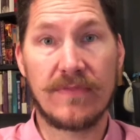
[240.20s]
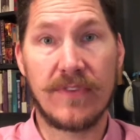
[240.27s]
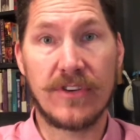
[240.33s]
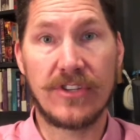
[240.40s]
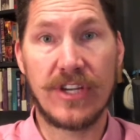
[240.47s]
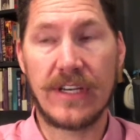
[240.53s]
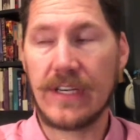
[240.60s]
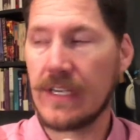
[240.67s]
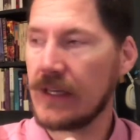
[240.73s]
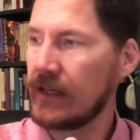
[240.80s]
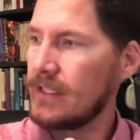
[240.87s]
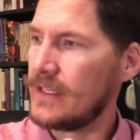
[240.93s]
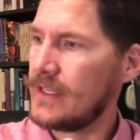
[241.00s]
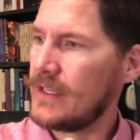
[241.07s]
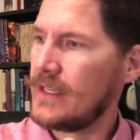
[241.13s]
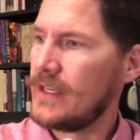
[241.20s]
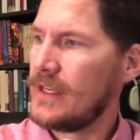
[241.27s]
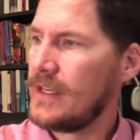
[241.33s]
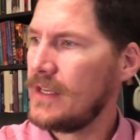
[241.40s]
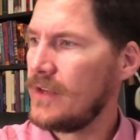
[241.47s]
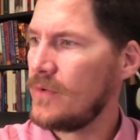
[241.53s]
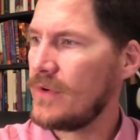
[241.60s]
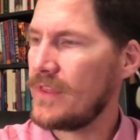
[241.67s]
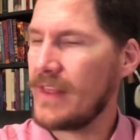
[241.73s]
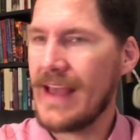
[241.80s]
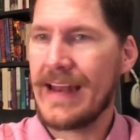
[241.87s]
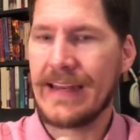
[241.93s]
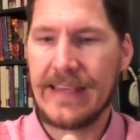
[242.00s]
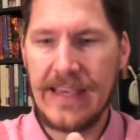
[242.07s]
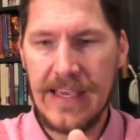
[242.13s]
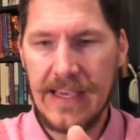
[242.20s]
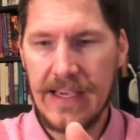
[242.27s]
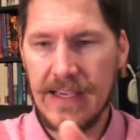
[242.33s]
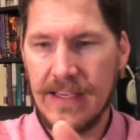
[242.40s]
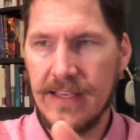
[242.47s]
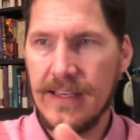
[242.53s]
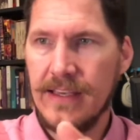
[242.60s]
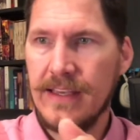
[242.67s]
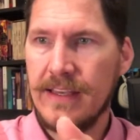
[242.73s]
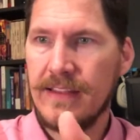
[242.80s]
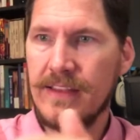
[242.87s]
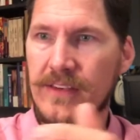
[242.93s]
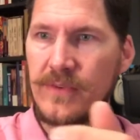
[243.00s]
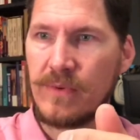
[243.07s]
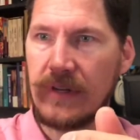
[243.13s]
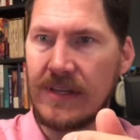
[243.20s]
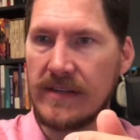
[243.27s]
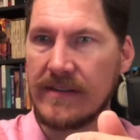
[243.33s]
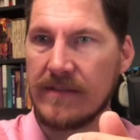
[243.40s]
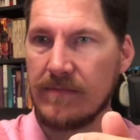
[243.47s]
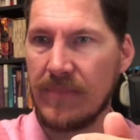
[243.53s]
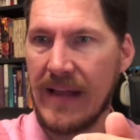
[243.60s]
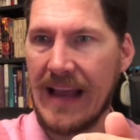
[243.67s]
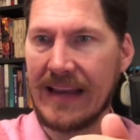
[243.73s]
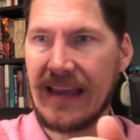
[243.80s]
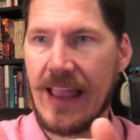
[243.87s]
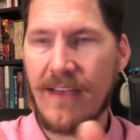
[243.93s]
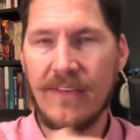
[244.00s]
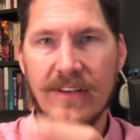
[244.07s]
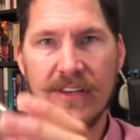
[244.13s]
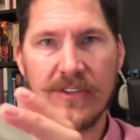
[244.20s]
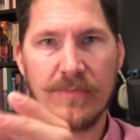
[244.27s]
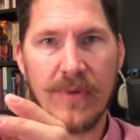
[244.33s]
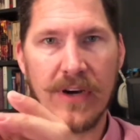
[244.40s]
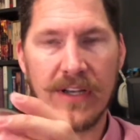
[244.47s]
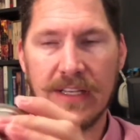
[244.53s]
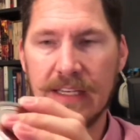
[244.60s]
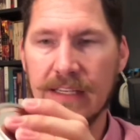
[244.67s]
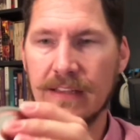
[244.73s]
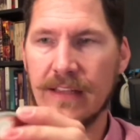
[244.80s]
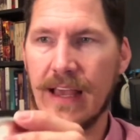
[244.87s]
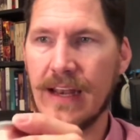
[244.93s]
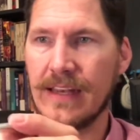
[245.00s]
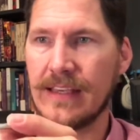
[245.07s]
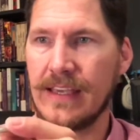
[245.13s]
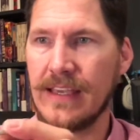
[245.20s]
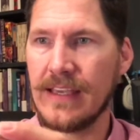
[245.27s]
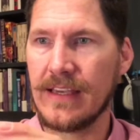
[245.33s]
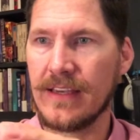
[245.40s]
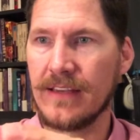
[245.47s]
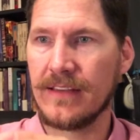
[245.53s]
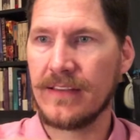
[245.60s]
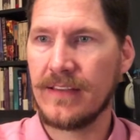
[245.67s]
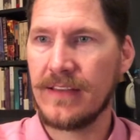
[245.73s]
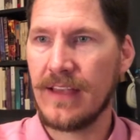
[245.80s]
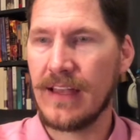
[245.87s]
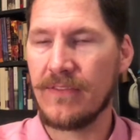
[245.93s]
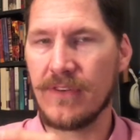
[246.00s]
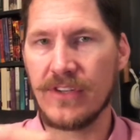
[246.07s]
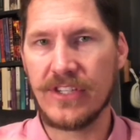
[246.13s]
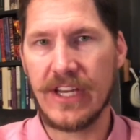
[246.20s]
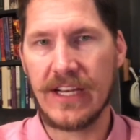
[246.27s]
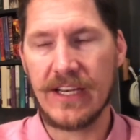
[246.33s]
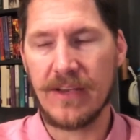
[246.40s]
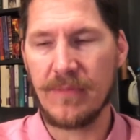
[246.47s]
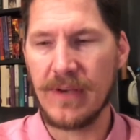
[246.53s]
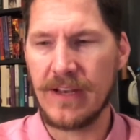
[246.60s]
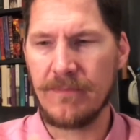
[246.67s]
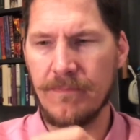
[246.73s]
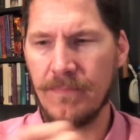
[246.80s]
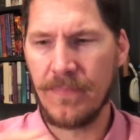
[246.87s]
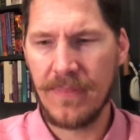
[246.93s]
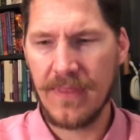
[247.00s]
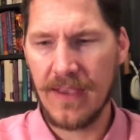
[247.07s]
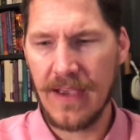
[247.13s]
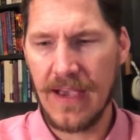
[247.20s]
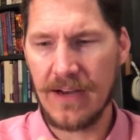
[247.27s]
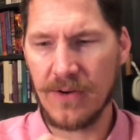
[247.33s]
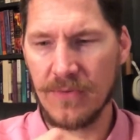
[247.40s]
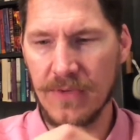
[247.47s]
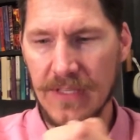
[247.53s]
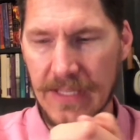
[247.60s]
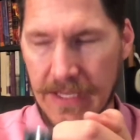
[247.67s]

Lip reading: Virginia with Latakia. And this one is Black Cavendish, Burley, Latakia, and Virginia. But I don't